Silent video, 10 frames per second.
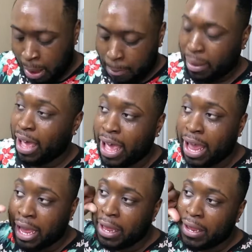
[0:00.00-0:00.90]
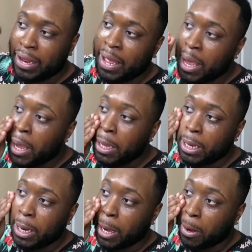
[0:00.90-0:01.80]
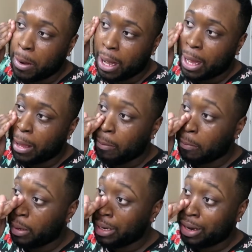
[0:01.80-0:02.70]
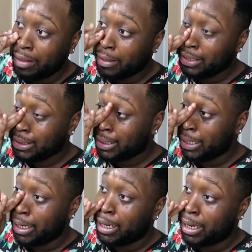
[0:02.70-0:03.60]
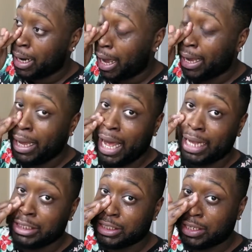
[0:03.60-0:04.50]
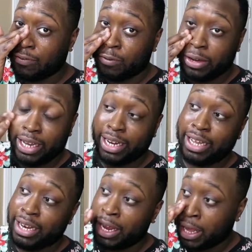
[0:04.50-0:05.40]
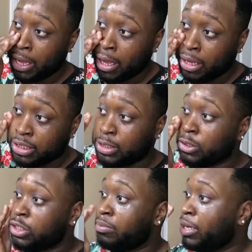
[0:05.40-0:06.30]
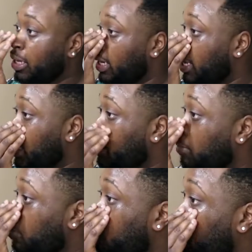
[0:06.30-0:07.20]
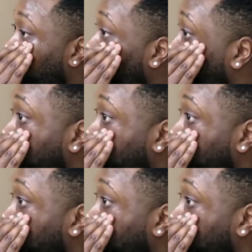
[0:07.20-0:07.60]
But, you know, not this year. I actually avoided social media all